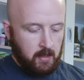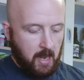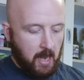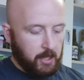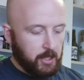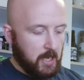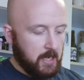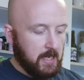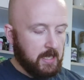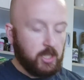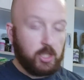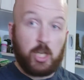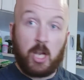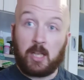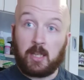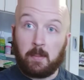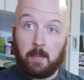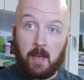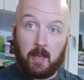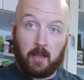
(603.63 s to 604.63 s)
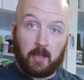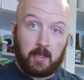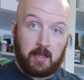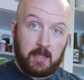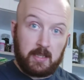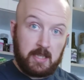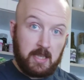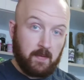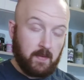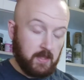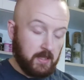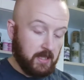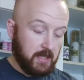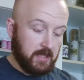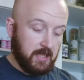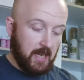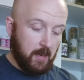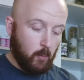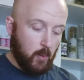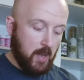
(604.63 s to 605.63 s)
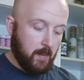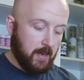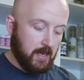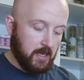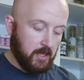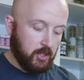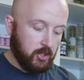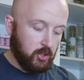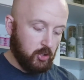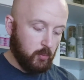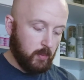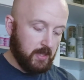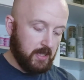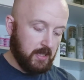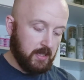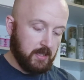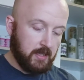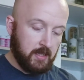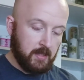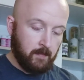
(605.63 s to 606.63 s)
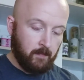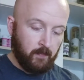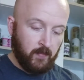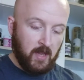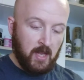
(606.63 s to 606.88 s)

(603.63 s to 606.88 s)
actually I didn't check the Pelican to see if it's the same way, but I assume it is.